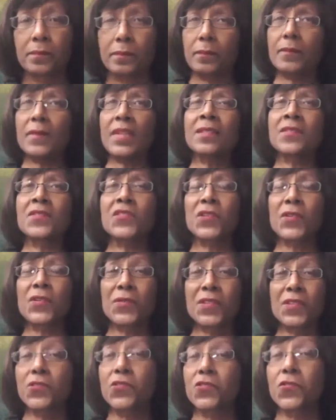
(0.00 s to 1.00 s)
So the
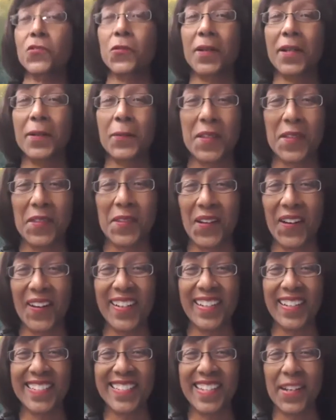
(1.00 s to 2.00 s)
story with art
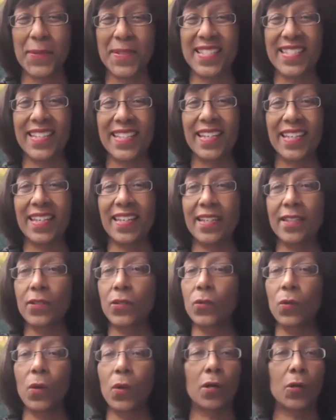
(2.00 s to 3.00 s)
is I was a kid
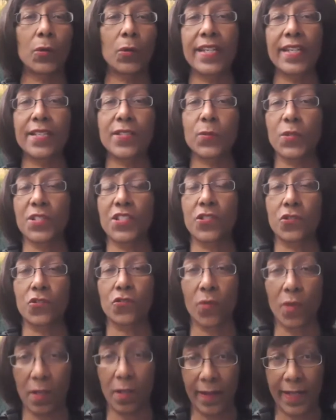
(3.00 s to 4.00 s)
who always was
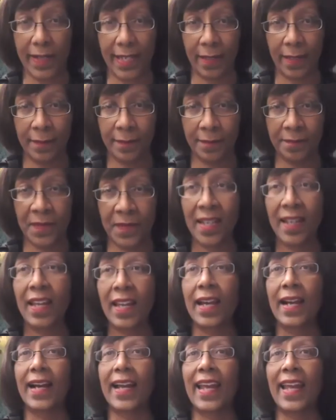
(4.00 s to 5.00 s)
drawing.
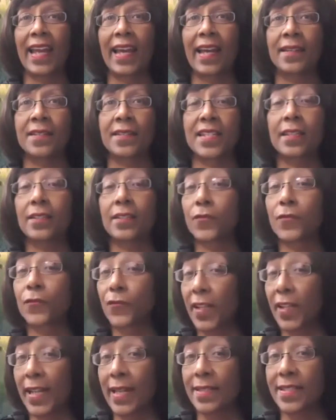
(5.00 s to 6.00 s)
And in
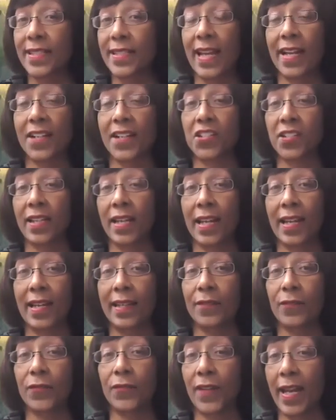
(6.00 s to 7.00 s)
France, they actually had a
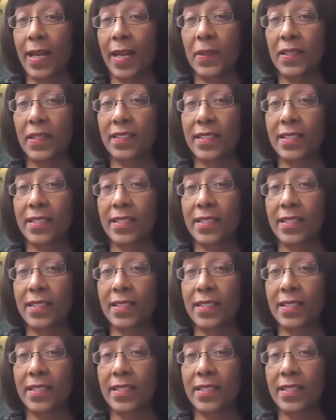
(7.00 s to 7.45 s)
fabulous